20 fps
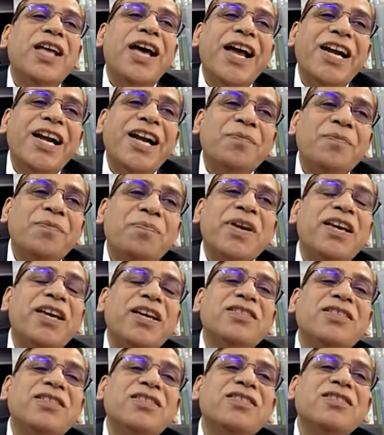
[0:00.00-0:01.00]
that
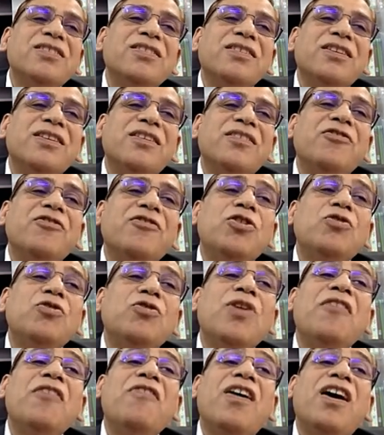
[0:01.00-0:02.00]
means
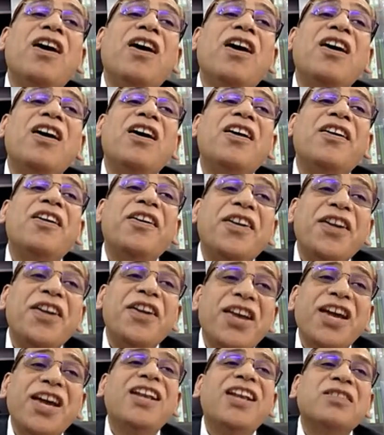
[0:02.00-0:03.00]
you have a
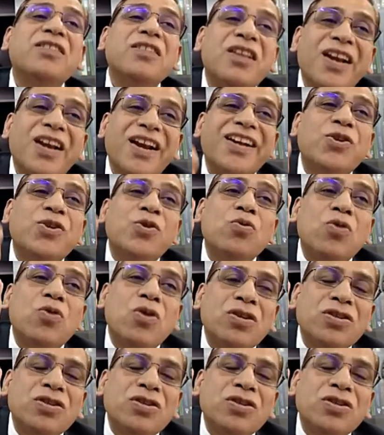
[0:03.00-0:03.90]
real threat to